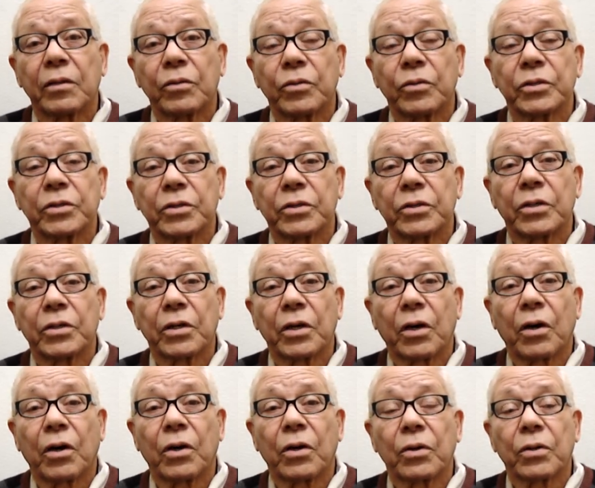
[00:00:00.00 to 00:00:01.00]
Which
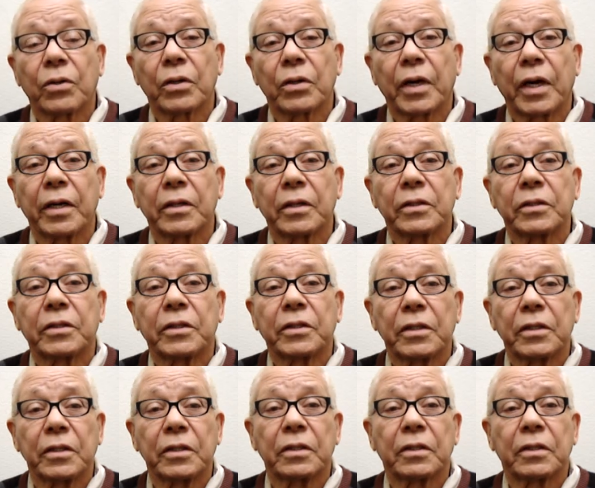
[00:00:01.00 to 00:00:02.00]
they're all
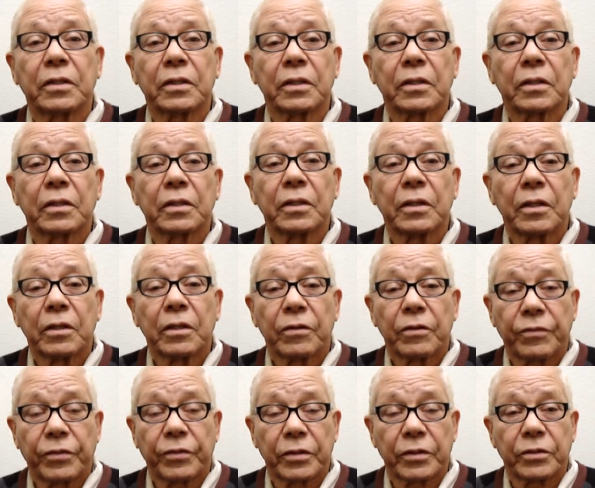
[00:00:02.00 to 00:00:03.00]
guaranteed to
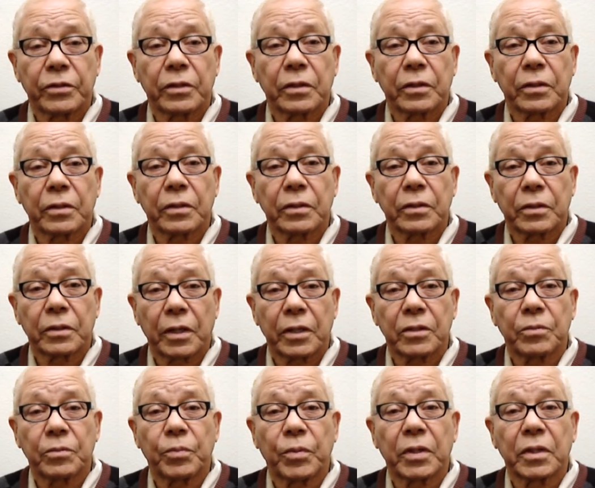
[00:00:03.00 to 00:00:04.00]
fit your
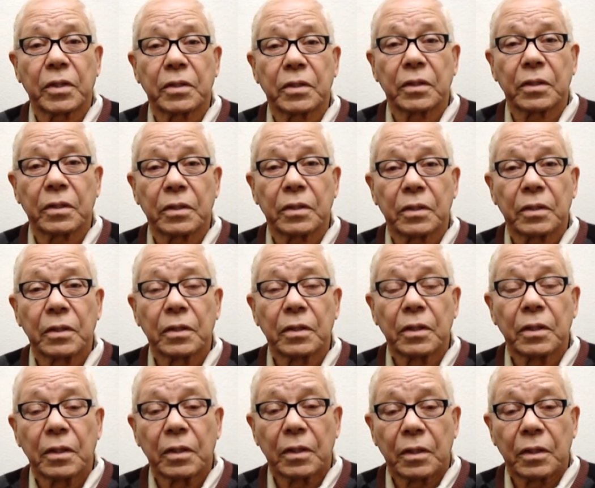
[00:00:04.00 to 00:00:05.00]
taste buds and
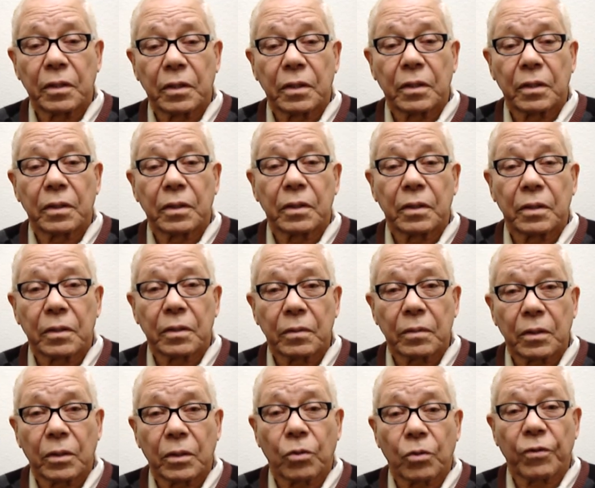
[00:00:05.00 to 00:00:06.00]

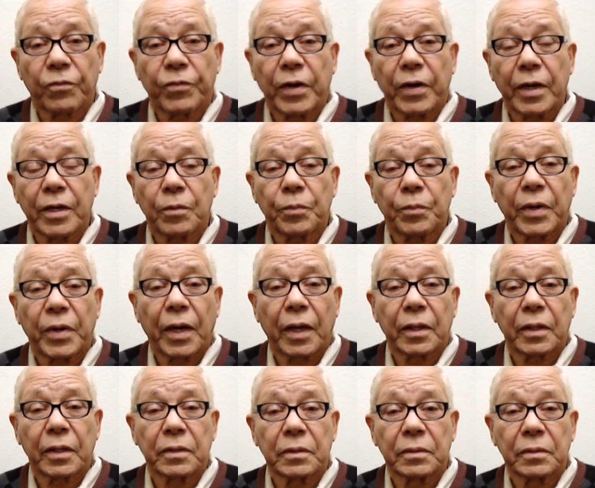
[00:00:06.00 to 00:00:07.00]
glorify your
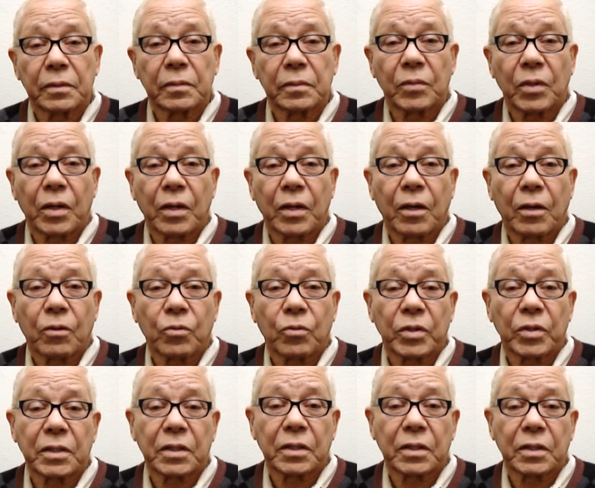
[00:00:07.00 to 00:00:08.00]
palate. And I
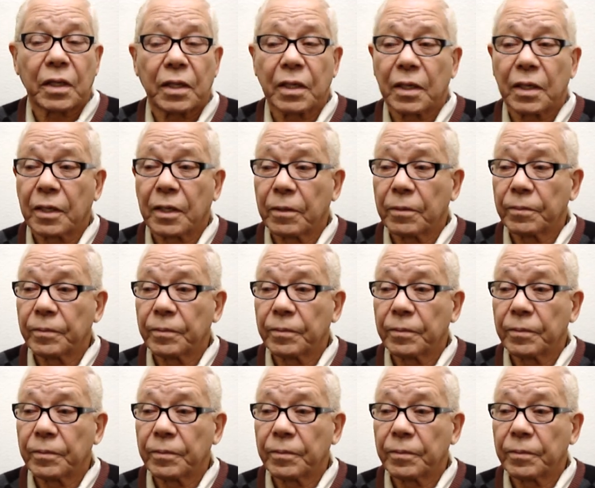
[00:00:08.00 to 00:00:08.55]
always say,